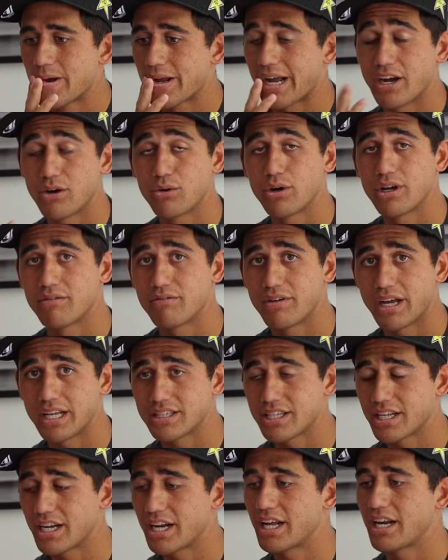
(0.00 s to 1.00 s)
guy who
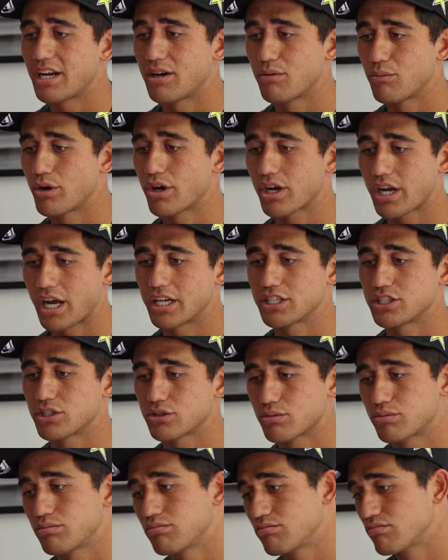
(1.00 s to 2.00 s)
invented it. And we are kind of
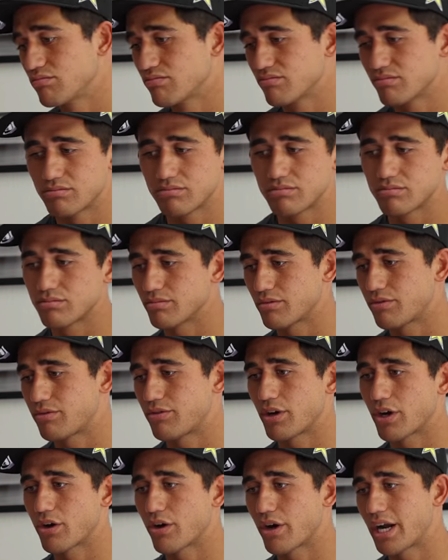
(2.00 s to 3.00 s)
just
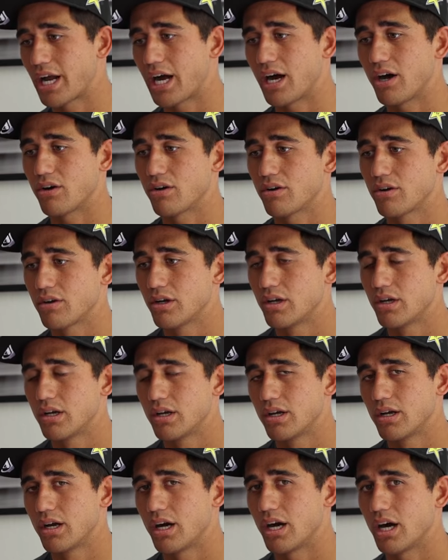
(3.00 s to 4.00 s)
figuring out
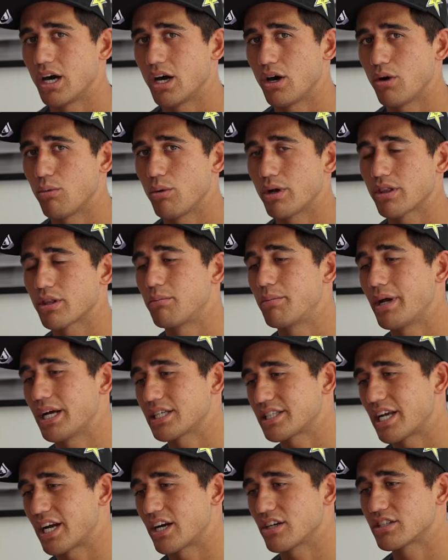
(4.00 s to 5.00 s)
uh, what the
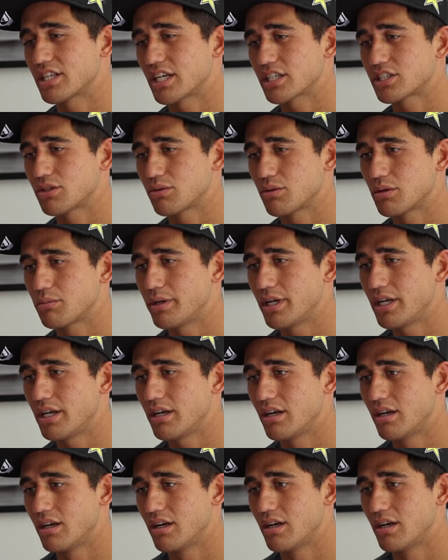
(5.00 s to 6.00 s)
best air section would
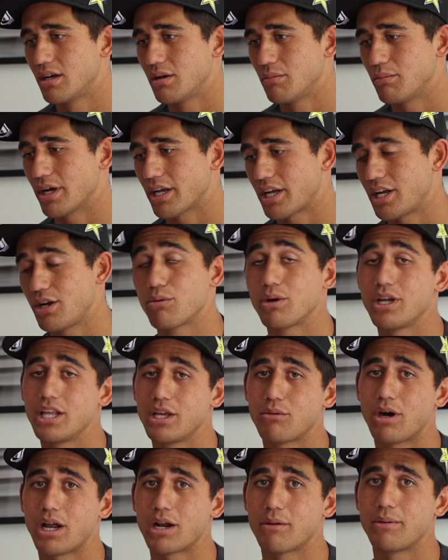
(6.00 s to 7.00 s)
be. But he
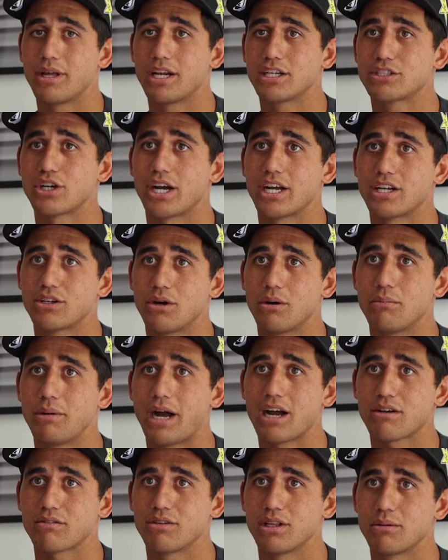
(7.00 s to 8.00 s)
really wanted me to try and do a
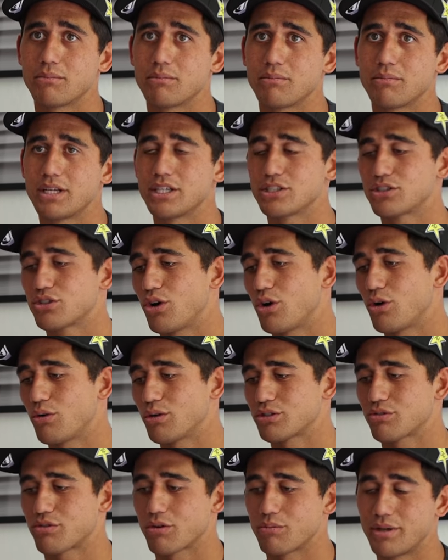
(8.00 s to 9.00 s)
backflip. His goal
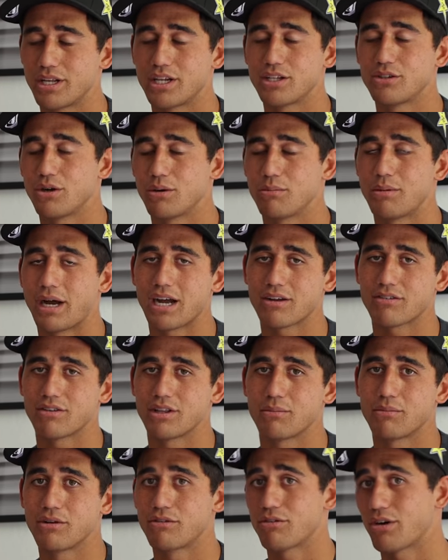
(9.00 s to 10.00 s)
was for me to do a
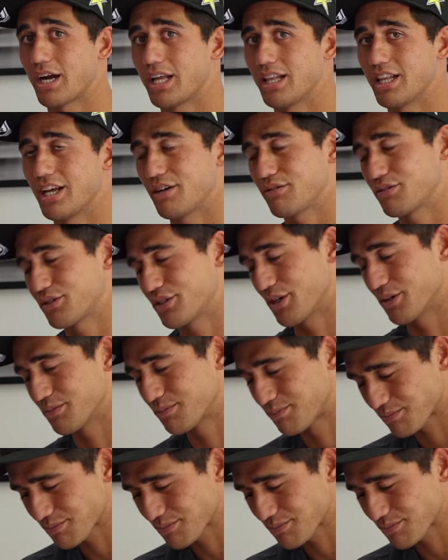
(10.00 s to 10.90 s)
backflip before I left. So